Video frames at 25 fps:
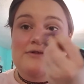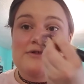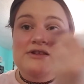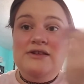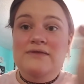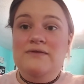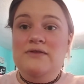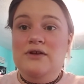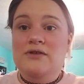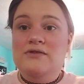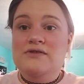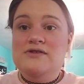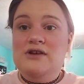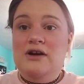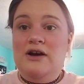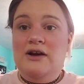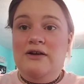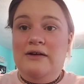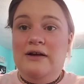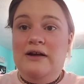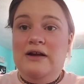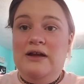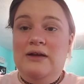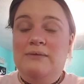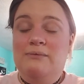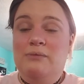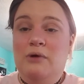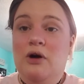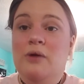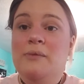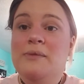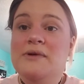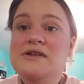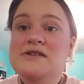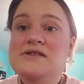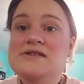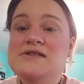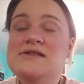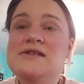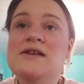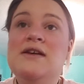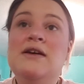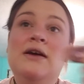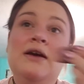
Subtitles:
even though it's already bulbous.